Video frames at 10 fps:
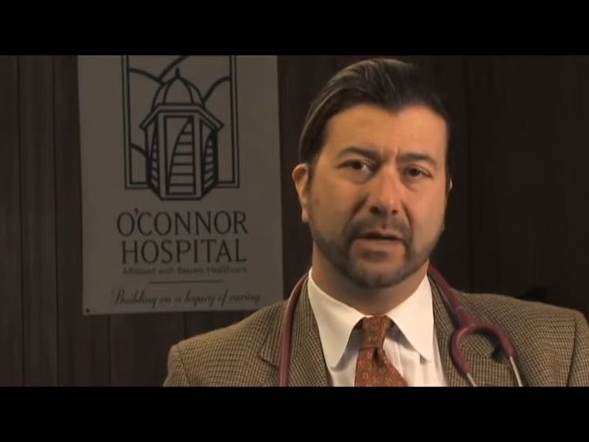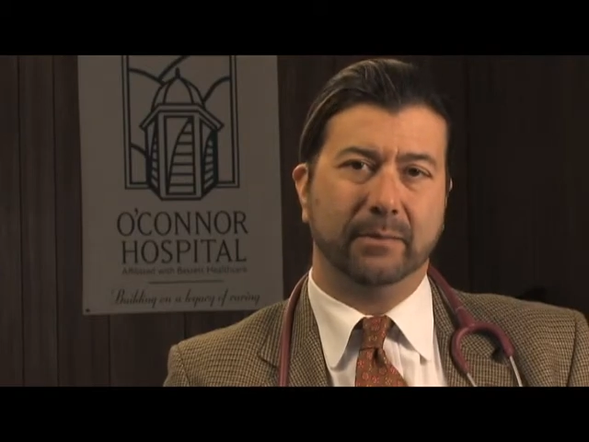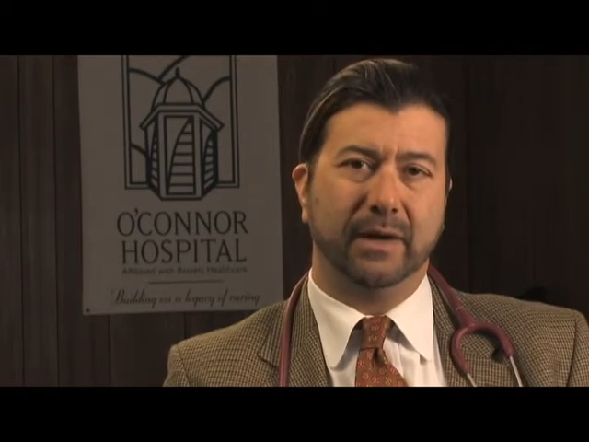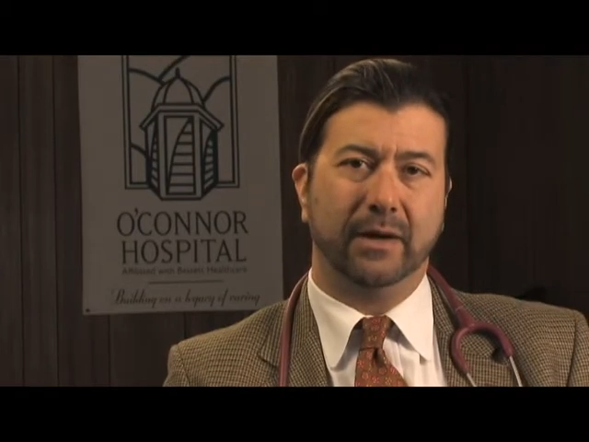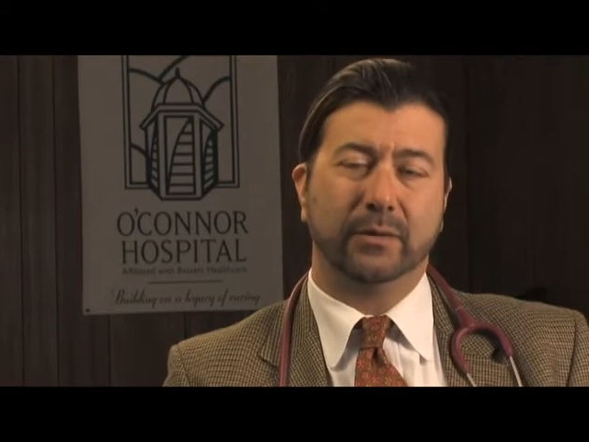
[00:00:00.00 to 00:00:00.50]

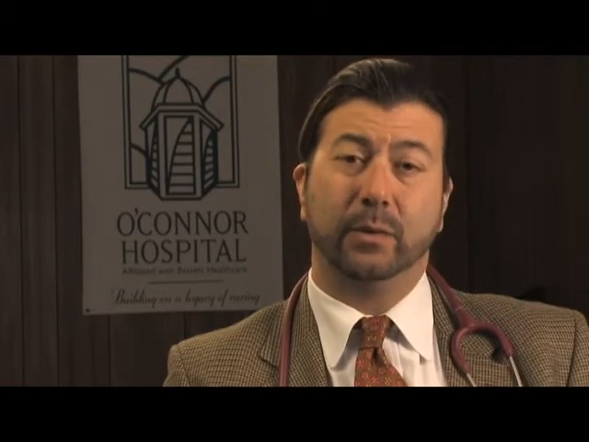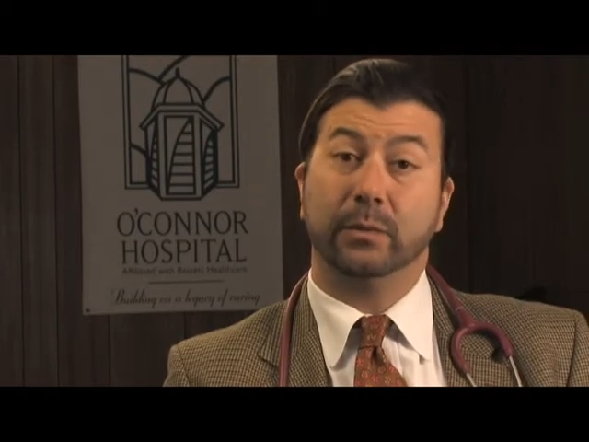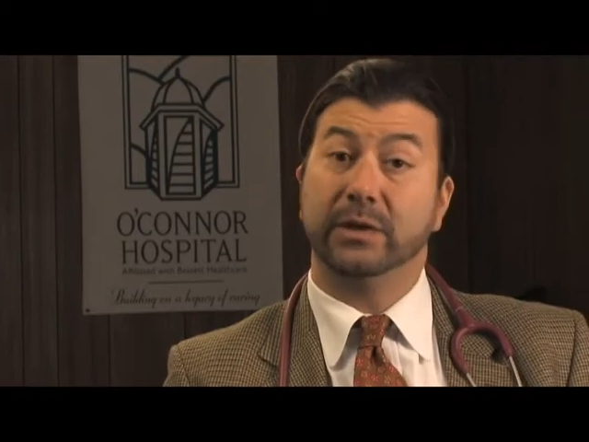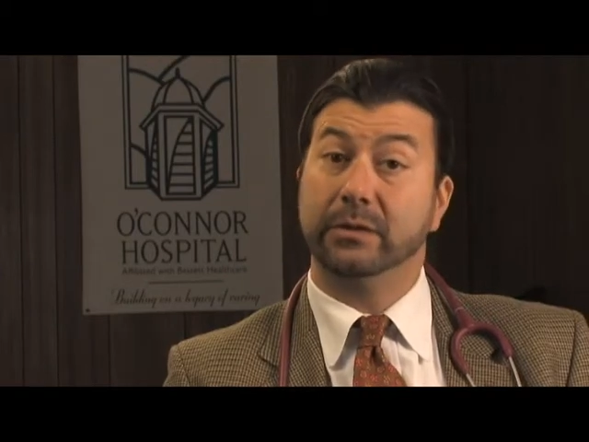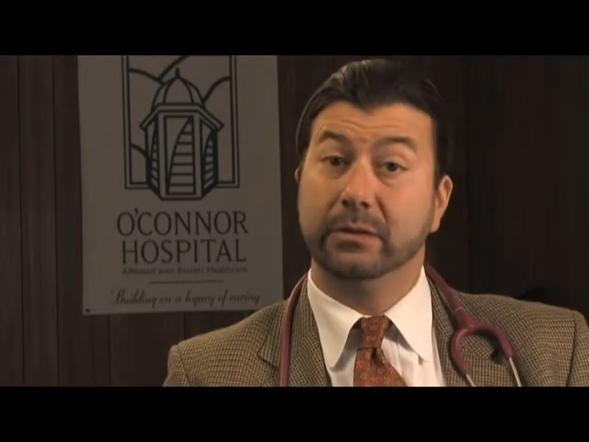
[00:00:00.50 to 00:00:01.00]
about what
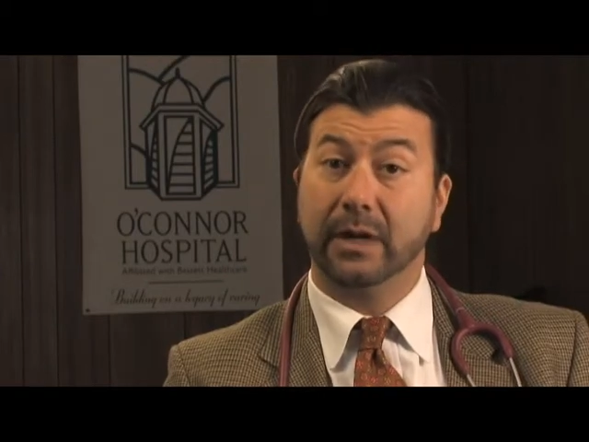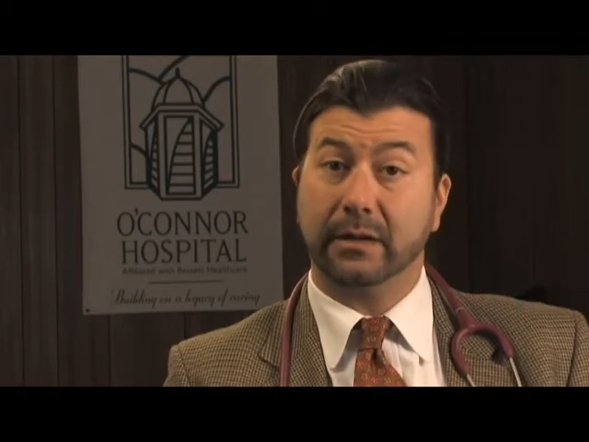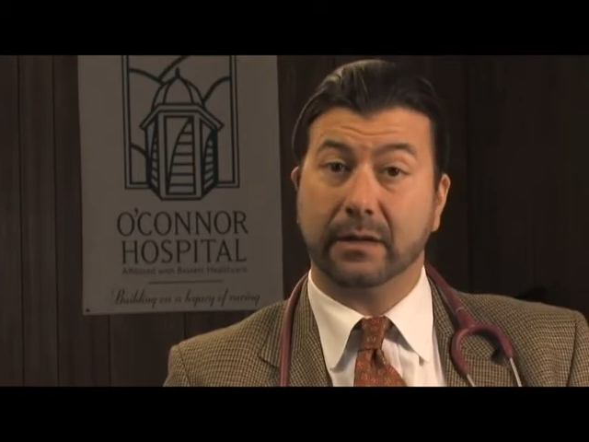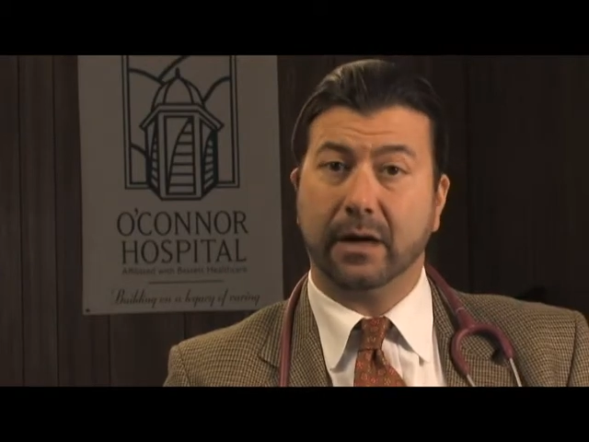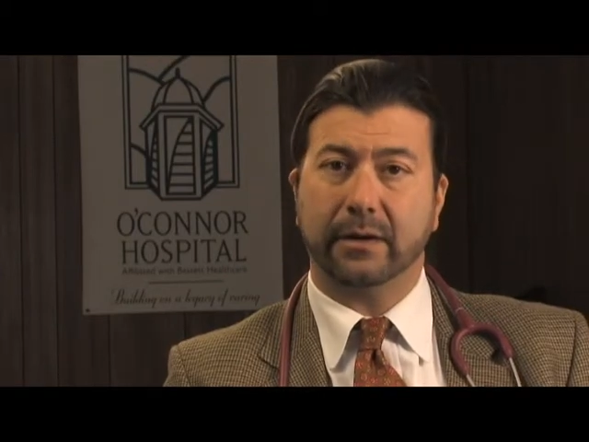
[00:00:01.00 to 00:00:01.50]
we do at
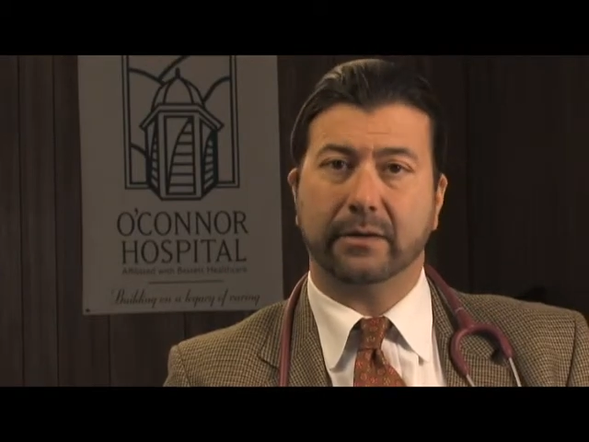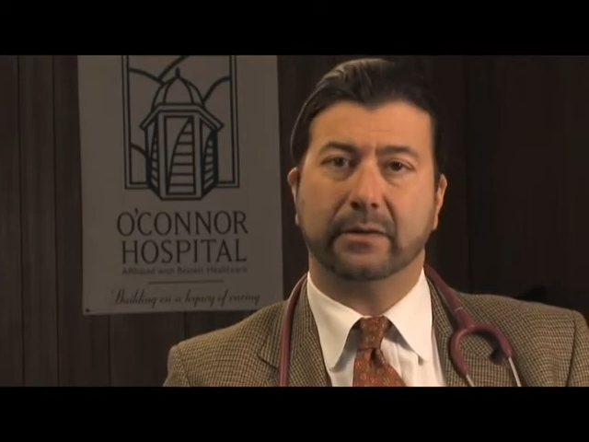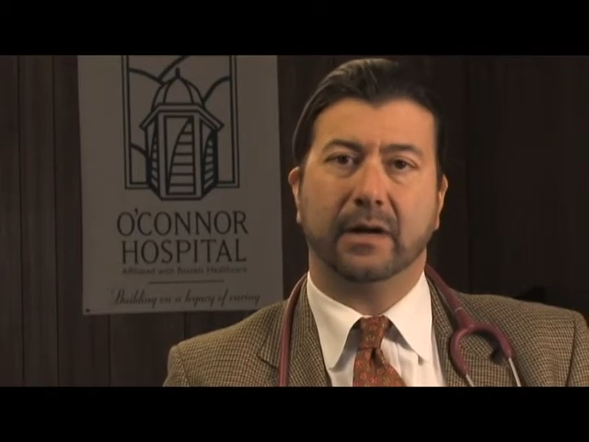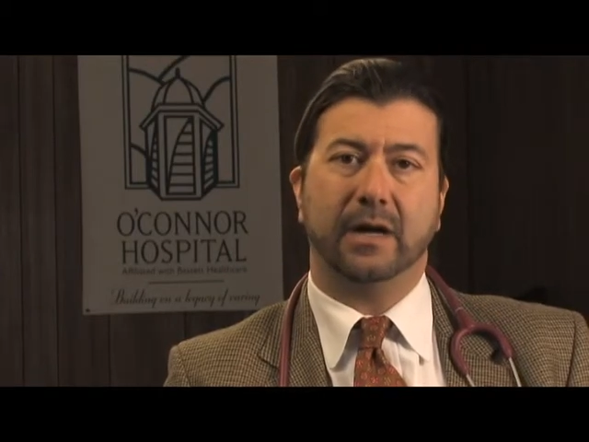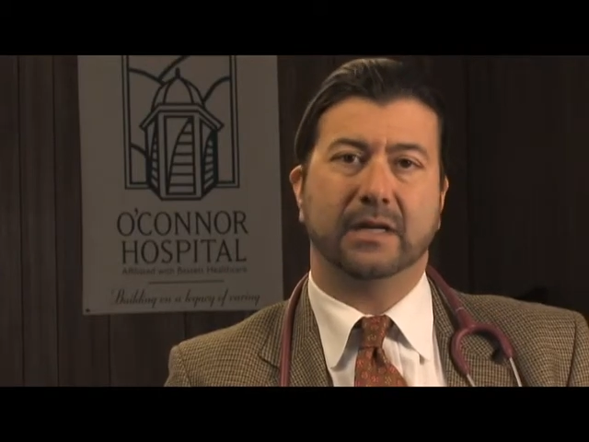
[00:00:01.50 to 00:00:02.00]

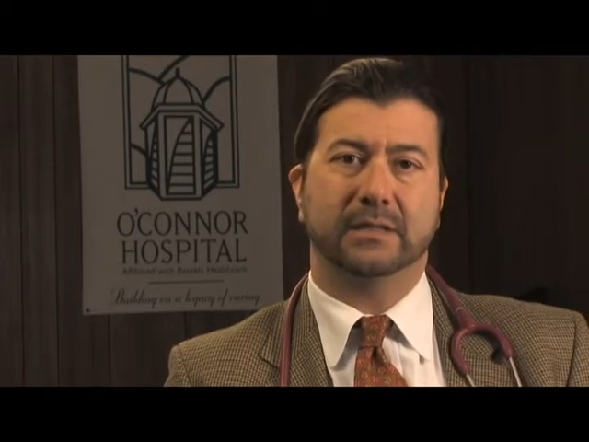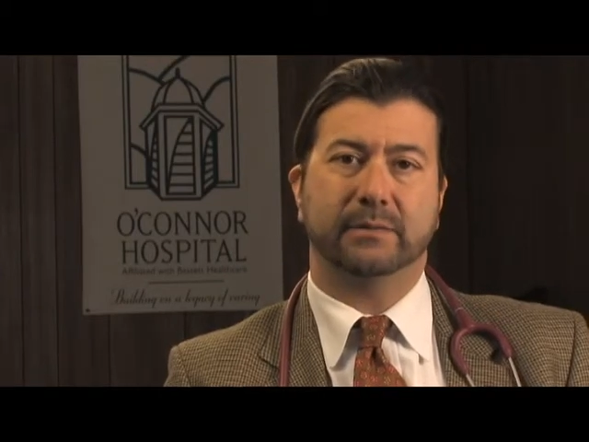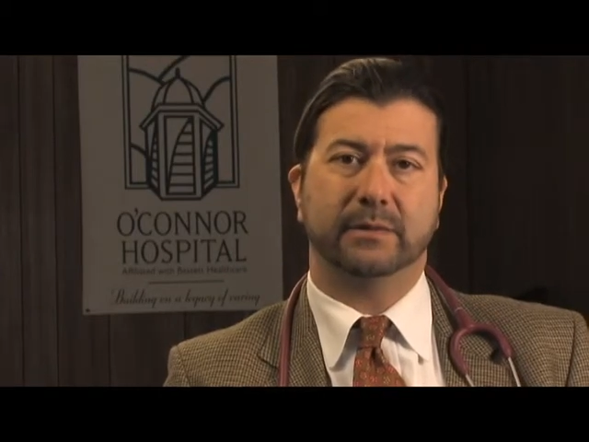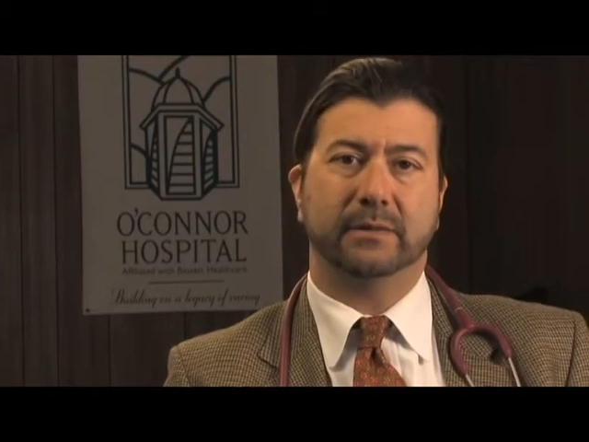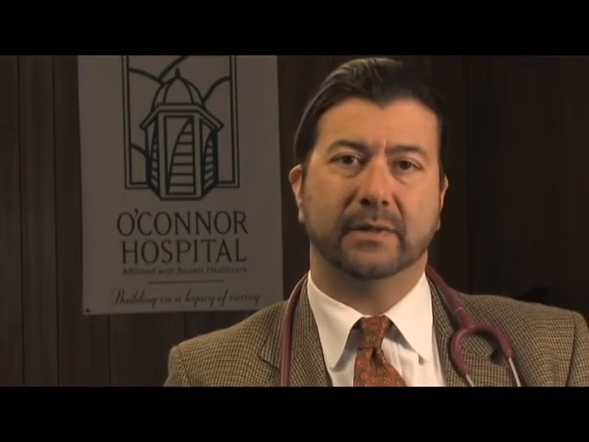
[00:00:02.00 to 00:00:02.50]
O'Connor
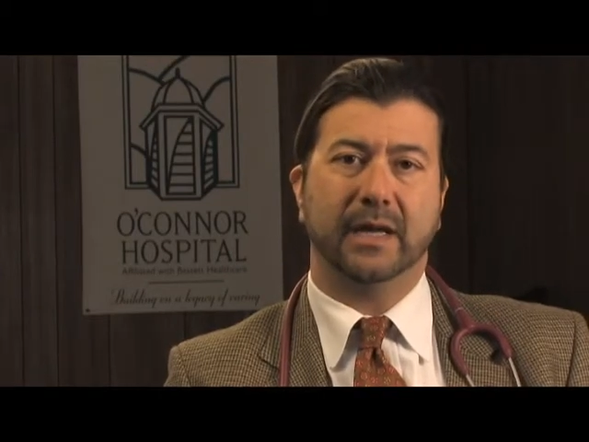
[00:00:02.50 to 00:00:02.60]
Hospital